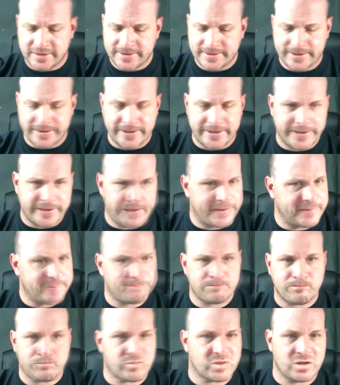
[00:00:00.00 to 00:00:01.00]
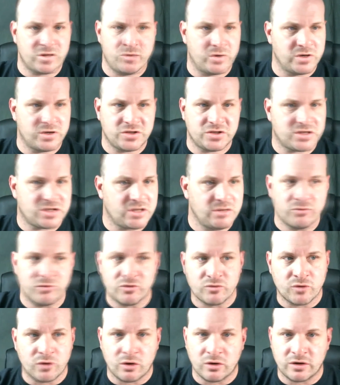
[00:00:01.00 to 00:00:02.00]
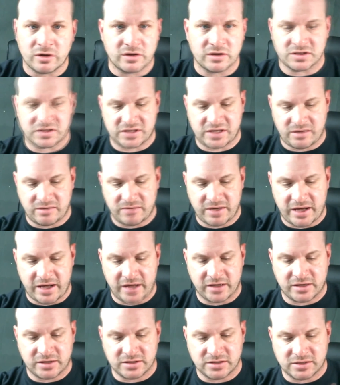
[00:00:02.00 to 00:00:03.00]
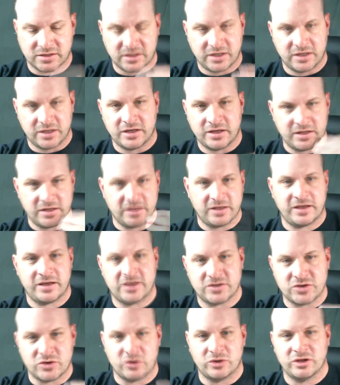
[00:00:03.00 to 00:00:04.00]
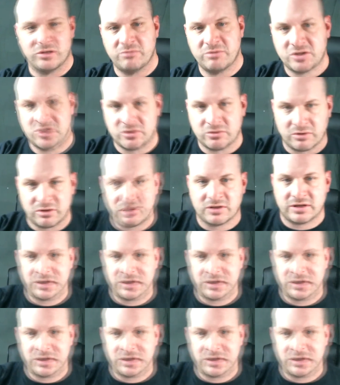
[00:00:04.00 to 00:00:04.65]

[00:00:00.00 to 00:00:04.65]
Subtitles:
and you want to just keep re-rolling on the same guy because there's no limit to it.